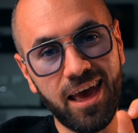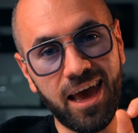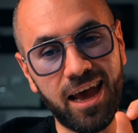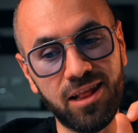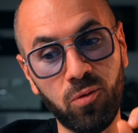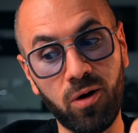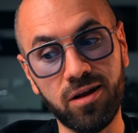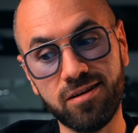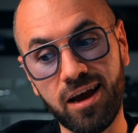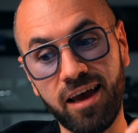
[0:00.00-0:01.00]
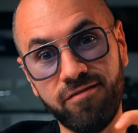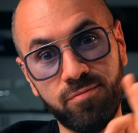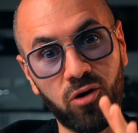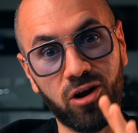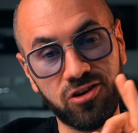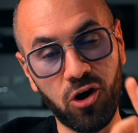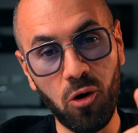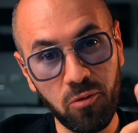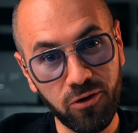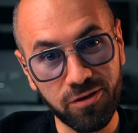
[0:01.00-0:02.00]
and what I've brought
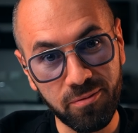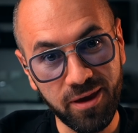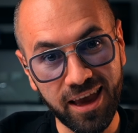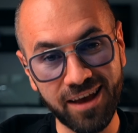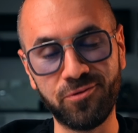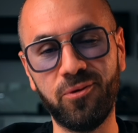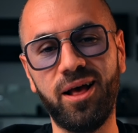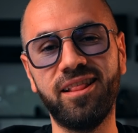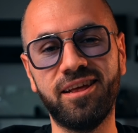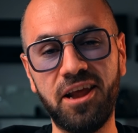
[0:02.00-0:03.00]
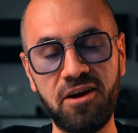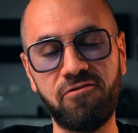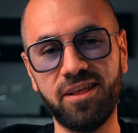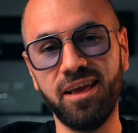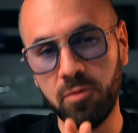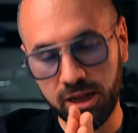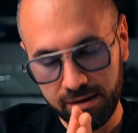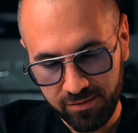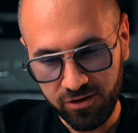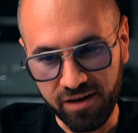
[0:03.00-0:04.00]
home with me as well and everything, but
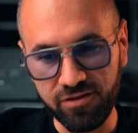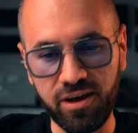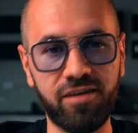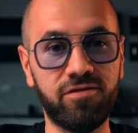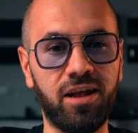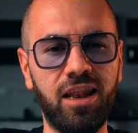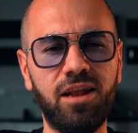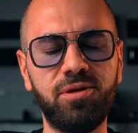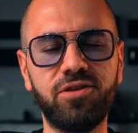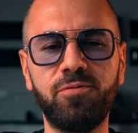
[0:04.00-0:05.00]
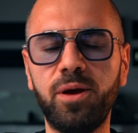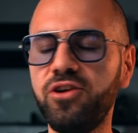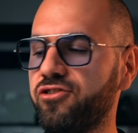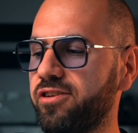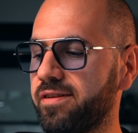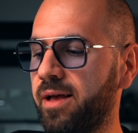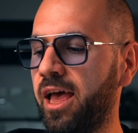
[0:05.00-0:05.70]
you have to have a little bit of patience.